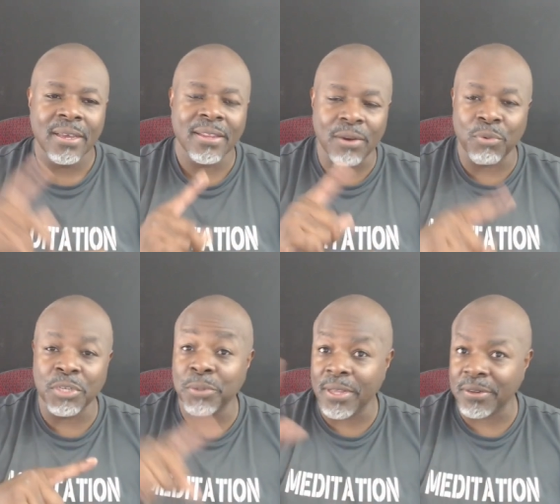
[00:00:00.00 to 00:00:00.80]
Then I
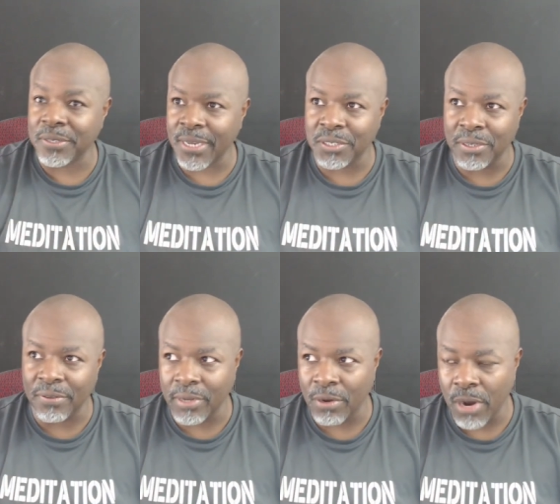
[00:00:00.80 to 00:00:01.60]
went to another section
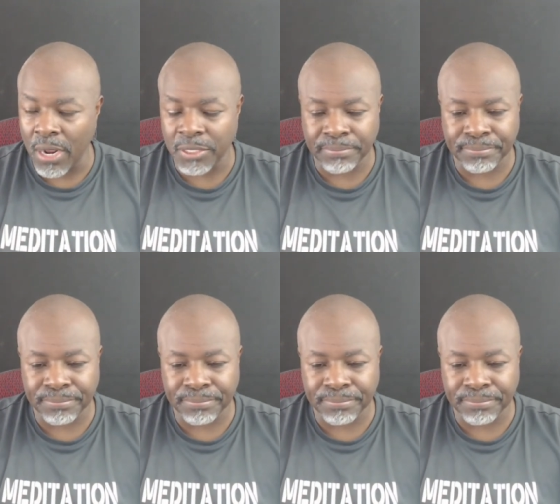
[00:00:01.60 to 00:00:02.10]
of the garage